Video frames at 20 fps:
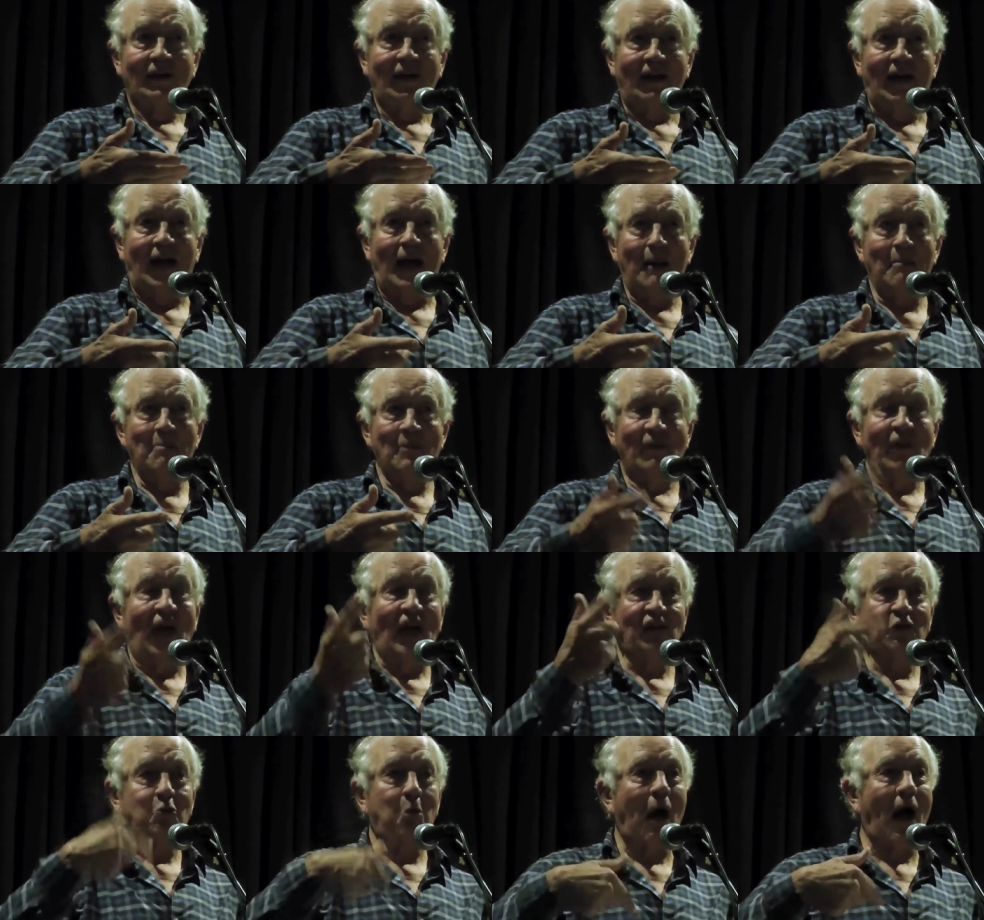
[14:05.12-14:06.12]
Um,
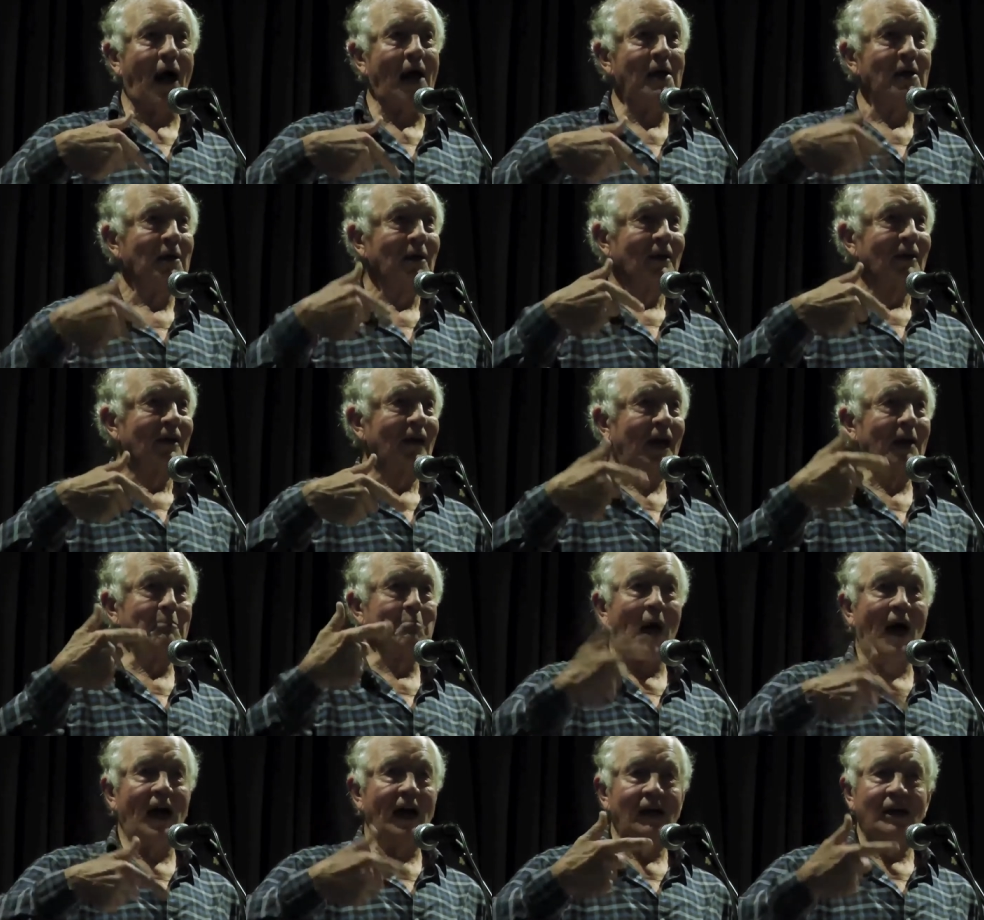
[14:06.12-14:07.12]
that's why in
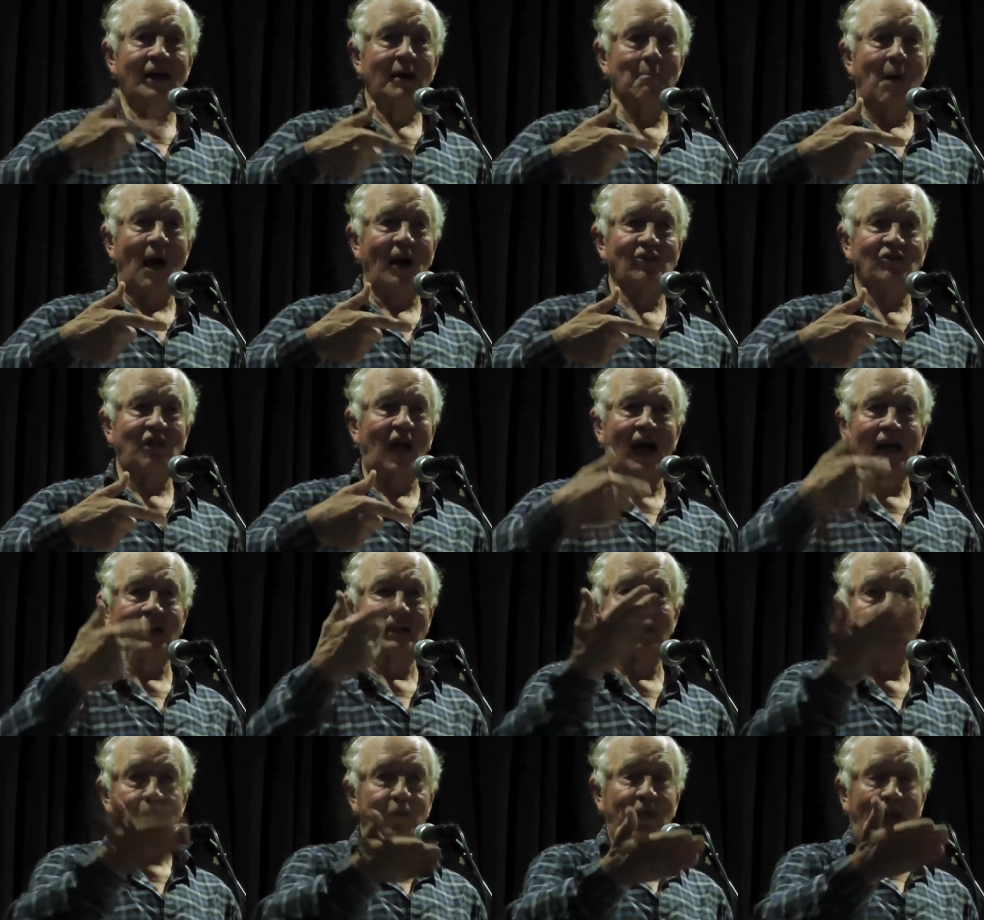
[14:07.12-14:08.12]
my in my title, and